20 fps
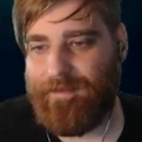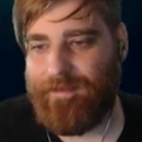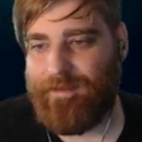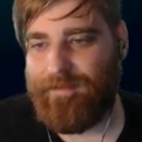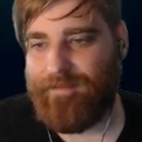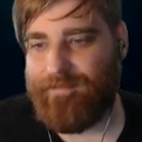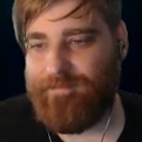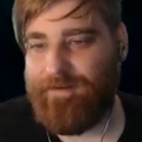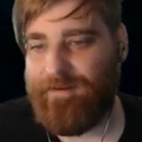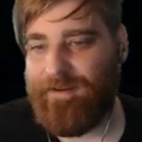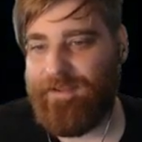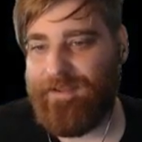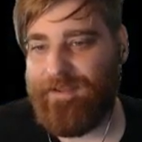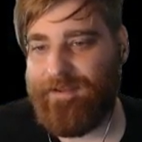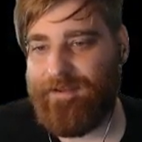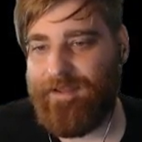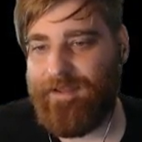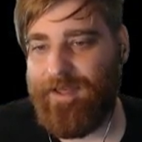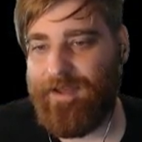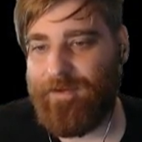This is where you
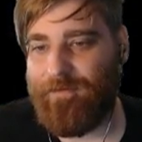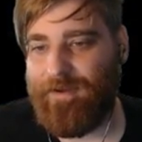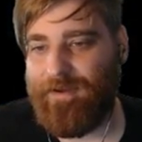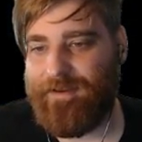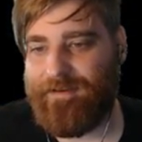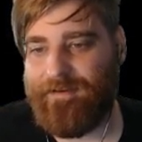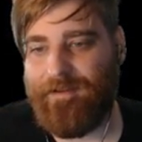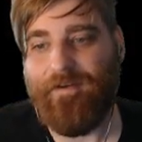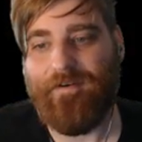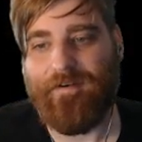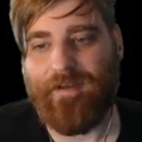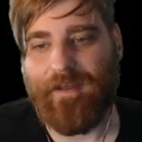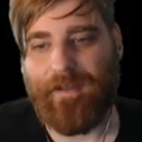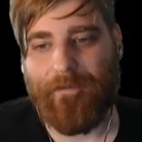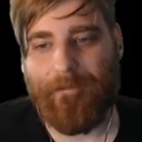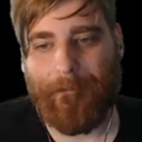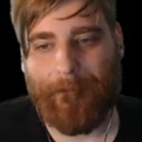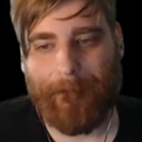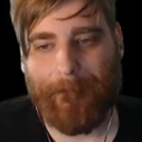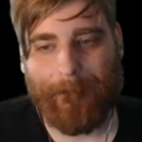quit? Okay.
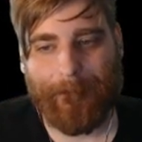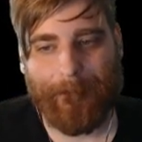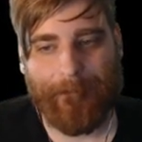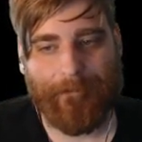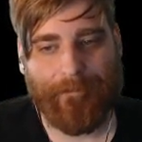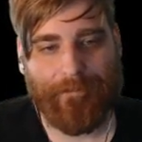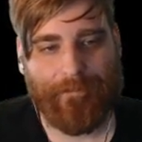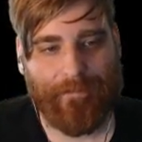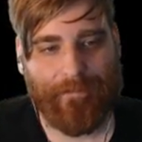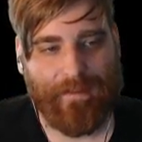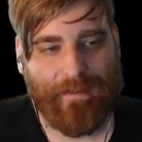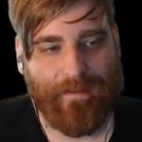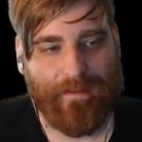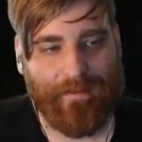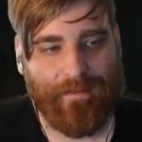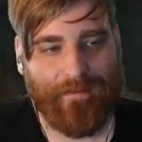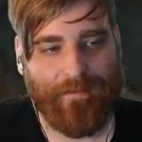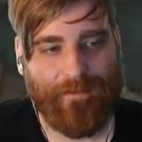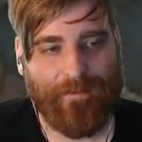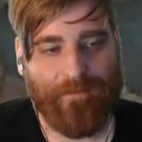
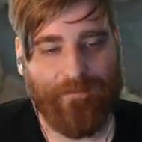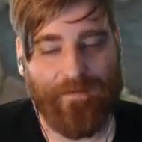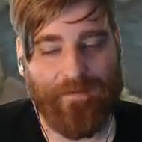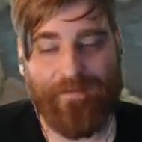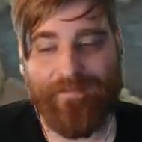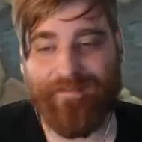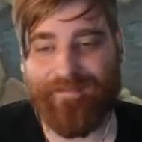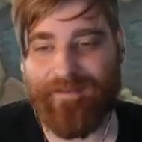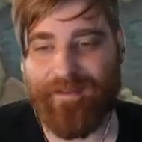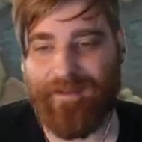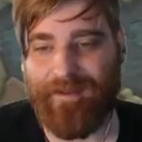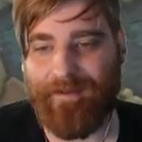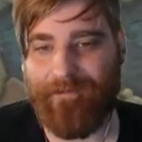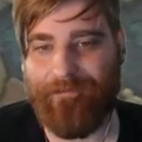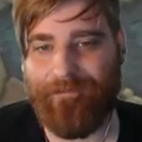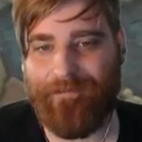The first time.